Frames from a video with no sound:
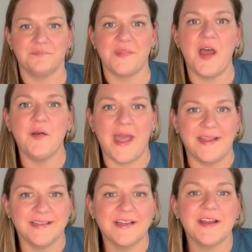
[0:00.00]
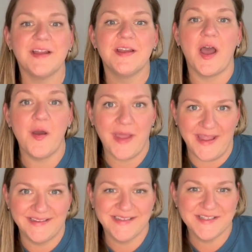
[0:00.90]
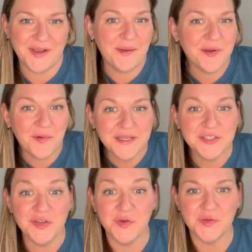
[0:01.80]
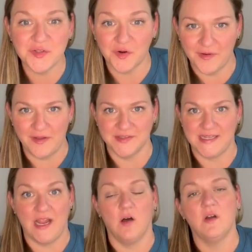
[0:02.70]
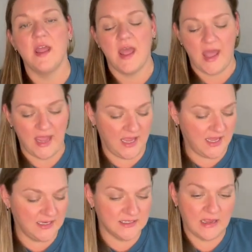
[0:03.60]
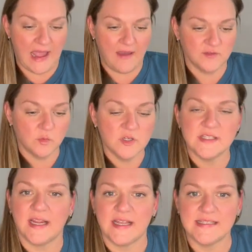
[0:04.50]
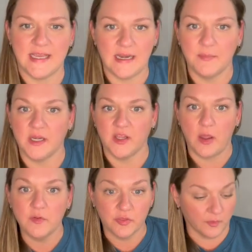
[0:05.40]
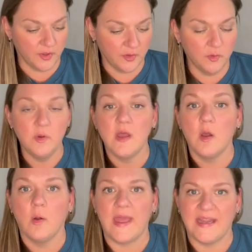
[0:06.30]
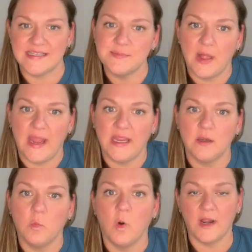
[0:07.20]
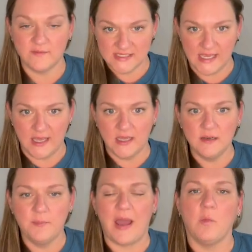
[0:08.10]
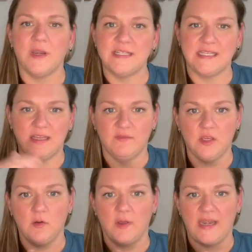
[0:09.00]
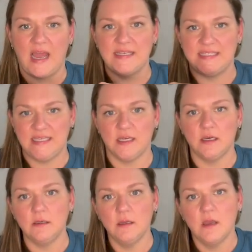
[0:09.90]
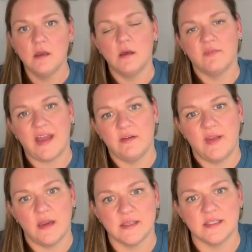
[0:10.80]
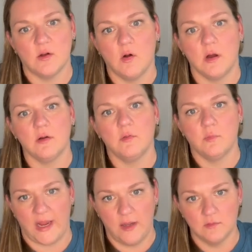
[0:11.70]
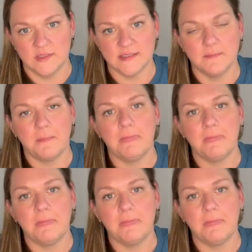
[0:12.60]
Okay, so I'm going to start rounds now. And afterwards, like I said, I'm going to go through and explain what I've said, but I wanted to give you an idea of kind of how to start rounds.